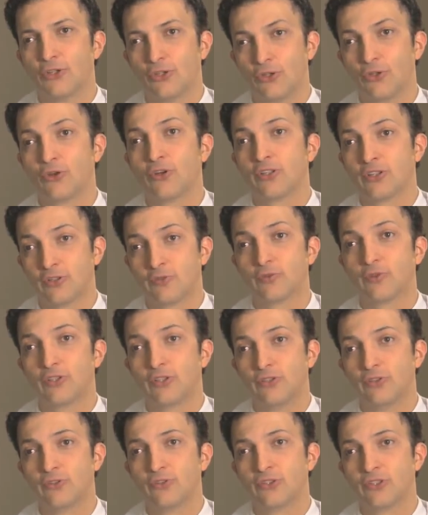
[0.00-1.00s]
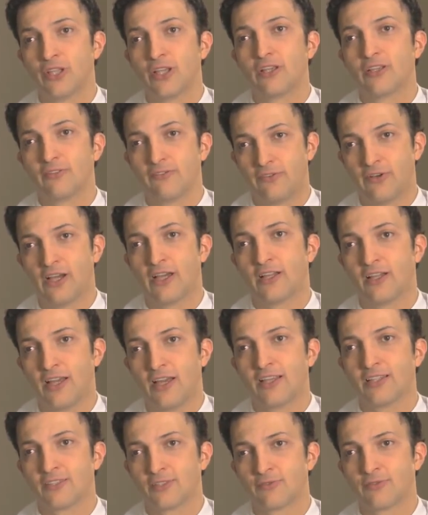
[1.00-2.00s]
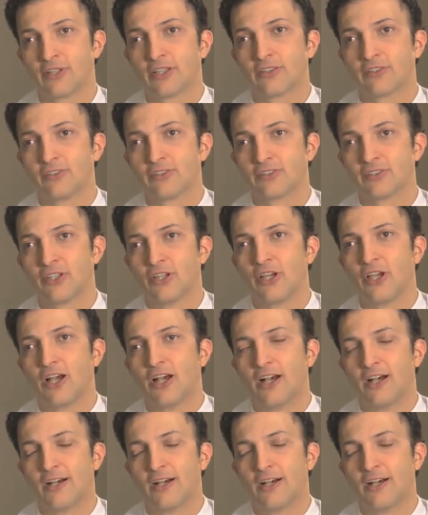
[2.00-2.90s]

you're going to reduce fine lines and wrinkles.